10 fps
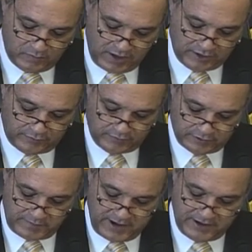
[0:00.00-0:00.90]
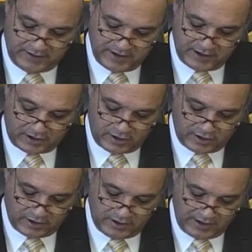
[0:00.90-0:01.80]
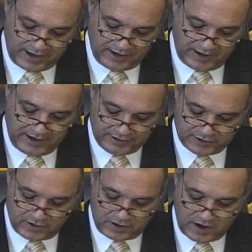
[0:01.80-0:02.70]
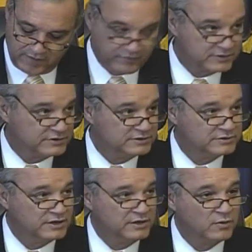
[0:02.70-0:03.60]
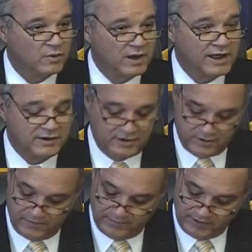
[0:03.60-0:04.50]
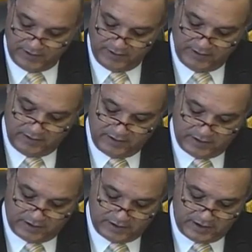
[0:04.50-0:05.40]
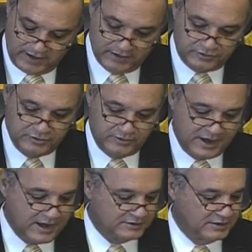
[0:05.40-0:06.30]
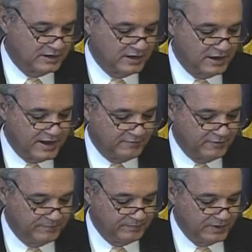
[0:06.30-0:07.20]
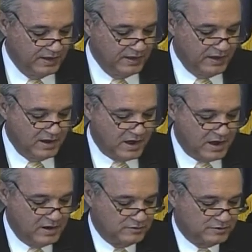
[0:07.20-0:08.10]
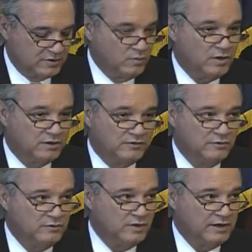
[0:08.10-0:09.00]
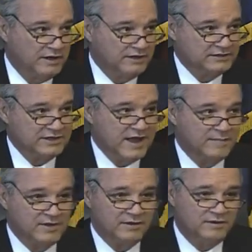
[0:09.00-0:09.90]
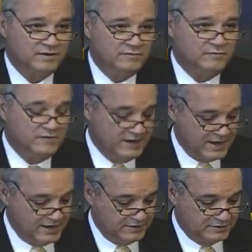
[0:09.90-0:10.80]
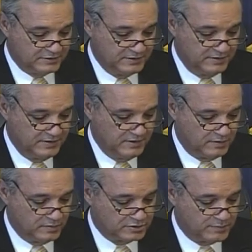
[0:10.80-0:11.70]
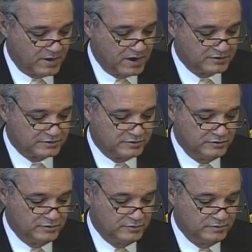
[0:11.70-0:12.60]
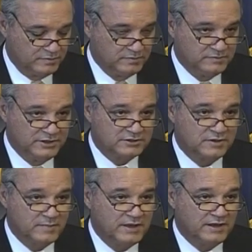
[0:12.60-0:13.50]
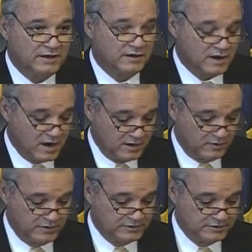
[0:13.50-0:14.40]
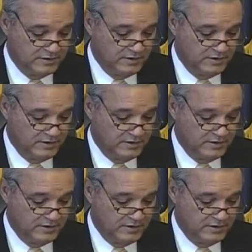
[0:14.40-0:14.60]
wasteful spending that occurred at HR conferences in Orlando in 2011. I also want to examine VA's response to this committee and Congress